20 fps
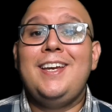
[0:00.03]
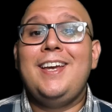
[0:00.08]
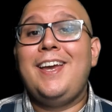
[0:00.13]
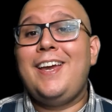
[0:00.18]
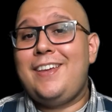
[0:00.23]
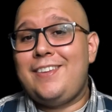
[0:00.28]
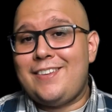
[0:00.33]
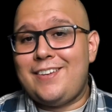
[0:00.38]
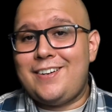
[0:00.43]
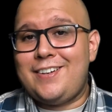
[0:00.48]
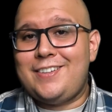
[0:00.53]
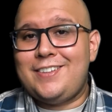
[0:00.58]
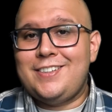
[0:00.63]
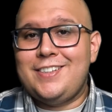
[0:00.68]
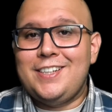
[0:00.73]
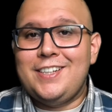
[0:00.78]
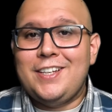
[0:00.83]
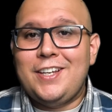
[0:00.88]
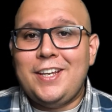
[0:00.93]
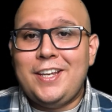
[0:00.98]
Hey there!
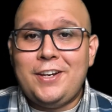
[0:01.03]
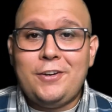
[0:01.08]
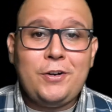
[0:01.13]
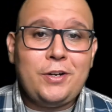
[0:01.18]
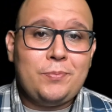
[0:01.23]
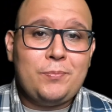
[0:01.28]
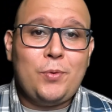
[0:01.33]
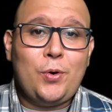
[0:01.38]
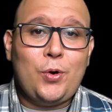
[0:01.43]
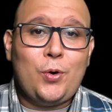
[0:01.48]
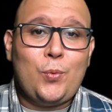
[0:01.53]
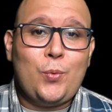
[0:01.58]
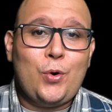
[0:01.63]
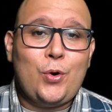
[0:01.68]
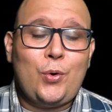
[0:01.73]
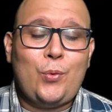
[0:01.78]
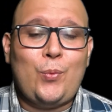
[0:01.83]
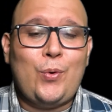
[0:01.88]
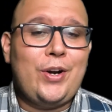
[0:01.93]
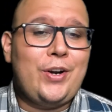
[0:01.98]
Here at
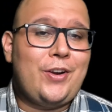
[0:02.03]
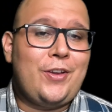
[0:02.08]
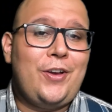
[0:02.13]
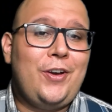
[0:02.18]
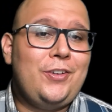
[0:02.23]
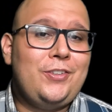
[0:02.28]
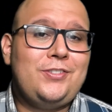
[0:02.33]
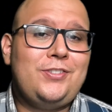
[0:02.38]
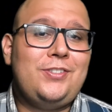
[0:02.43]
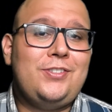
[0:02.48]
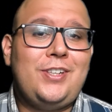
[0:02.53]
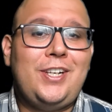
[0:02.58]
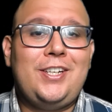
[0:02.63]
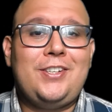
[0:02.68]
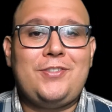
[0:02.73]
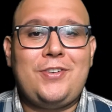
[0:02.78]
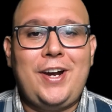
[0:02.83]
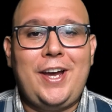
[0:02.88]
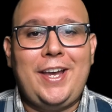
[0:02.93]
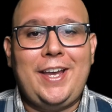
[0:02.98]
MotaWord, we're constantly
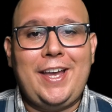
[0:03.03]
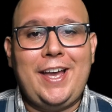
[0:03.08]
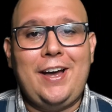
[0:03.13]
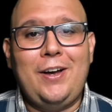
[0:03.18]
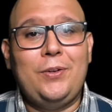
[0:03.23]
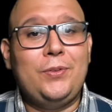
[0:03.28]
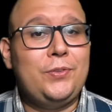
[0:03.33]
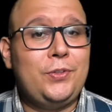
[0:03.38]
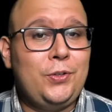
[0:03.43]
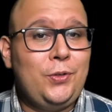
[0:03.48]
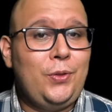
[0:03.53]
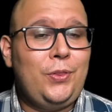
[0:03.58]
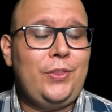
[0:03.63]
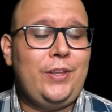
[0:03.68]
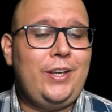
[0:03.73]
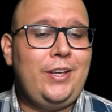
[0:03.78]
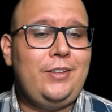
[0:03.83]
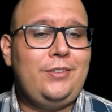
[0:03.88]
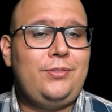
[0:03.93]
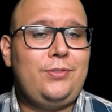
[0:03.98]
trying out new
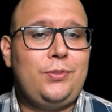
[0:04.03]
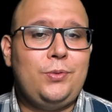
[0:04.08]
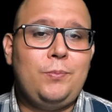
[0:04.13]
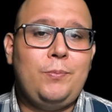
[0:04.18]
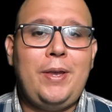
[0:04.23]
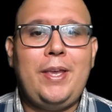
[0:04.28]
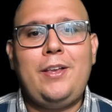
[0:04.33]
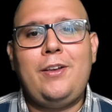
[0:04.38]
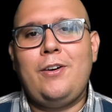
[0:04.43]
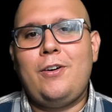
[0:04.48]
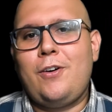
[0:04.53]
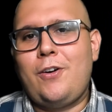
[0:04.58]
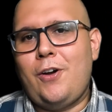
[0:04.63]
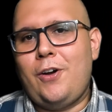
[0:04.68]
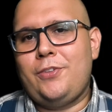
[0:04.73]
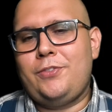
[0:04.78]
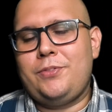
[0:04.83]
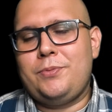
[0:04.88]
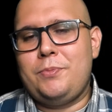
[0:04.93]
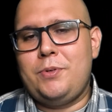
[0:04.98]
things to make our
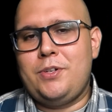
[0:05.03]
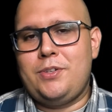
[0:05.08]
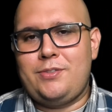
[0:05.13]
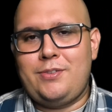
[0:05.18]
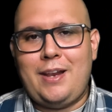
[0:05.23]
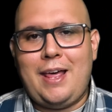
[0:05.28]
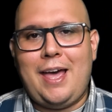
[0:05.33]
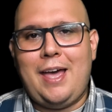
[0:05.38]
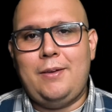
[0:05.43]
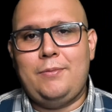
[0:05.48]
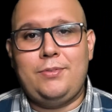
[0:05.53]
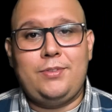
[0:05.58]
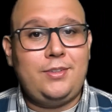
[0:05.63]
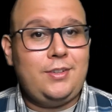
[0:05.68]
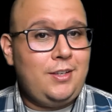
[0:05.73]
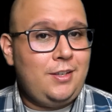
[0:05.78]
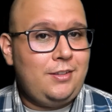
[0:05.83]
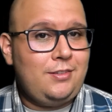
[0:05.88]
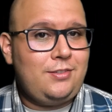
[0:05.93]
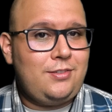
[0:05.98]
customers' lives
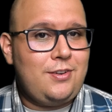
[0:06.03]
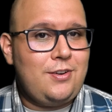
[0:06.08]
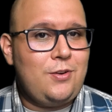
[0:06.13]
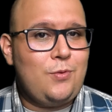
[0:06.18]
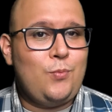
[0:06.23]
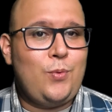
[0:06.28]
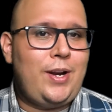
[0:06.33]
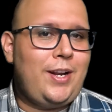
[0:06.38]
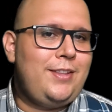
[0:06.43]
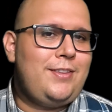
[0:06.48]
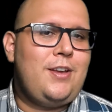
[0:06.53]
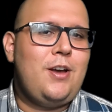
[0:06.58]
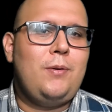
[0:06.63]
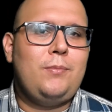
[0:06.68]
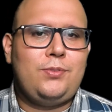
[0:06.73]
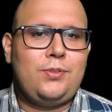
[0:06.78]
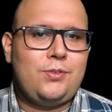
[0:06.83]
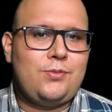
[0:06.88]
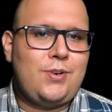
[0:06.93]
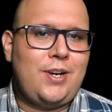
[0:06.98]
easier when it
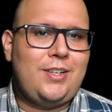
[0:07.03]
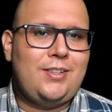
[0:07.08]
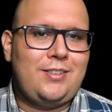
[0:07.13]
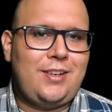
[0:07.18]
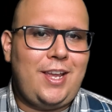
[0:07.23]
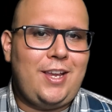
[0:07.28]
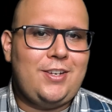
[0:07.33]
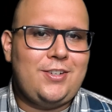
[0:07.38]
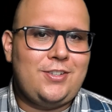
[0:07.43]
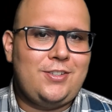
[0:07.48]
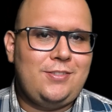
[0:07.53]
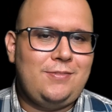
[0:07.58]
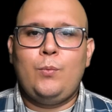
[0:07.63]
comes to translation.